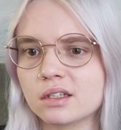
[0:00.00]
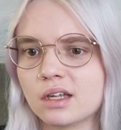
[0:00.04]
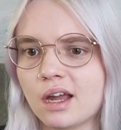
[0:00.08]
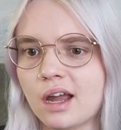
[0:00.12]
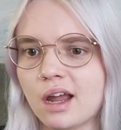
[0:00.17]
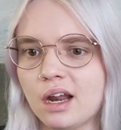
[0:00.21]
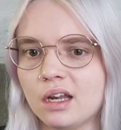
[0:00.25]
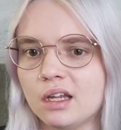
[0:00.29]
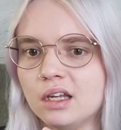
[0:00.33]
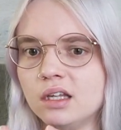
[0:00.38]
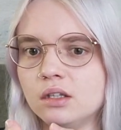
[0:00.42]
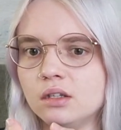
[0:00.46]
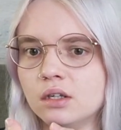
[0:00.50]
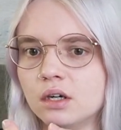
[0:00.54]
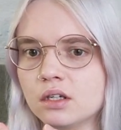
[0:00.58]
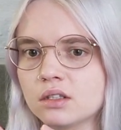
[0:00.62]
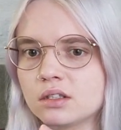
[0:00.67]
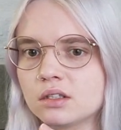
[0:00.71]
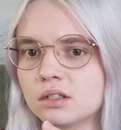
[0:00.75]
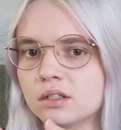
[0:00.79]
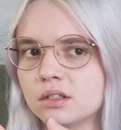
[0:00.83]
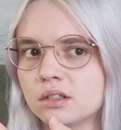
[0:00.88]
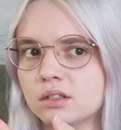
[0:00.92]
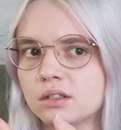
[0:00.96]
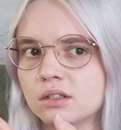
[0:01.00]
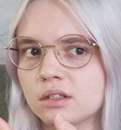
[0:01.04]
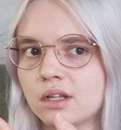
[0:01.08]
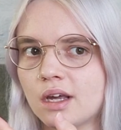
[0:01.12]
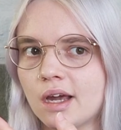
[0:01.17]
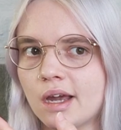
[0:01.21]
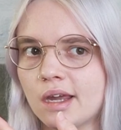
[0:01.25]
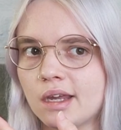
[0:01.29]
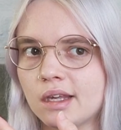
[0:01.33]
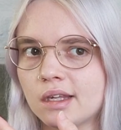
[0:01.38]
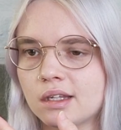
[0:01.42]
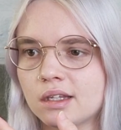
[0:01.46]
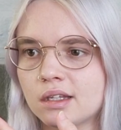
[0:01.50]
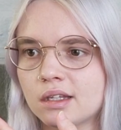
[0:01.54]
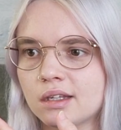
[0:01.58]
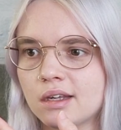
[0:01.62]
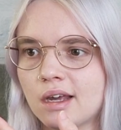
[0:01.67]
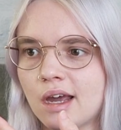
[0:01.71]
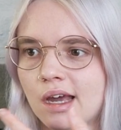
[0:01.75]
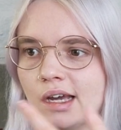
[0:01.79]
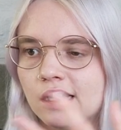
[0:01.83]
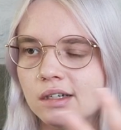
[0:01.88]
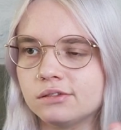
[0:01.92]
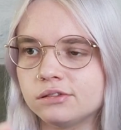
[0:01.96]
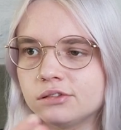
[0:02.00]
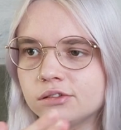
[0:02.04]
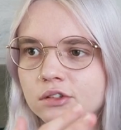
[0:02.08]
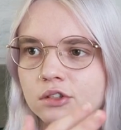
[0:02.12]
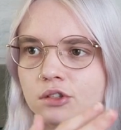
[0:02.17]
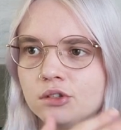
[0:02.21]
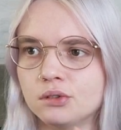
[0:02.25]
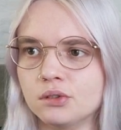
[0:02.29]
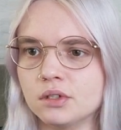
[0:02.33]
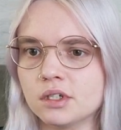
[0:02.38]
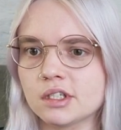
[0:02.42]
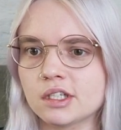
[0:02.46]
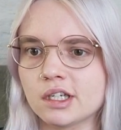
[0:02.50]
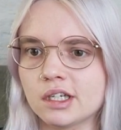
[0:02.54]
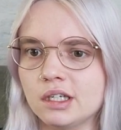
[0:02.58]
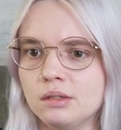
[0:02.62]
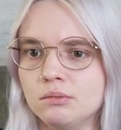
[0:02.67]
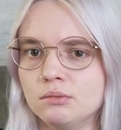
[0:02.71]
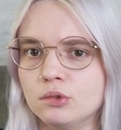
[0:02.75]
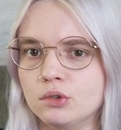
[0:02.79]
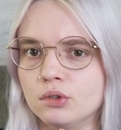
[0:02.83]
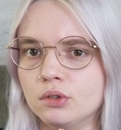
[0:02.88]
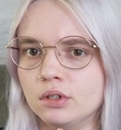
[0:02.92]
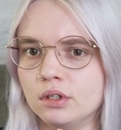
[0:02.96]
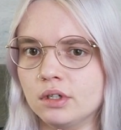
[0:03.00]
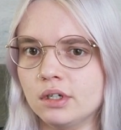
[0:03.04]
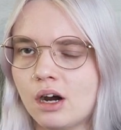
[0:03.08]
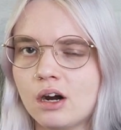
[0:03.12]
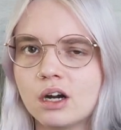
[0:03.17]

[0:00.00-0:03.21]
and he doesn't, like, have George anymore,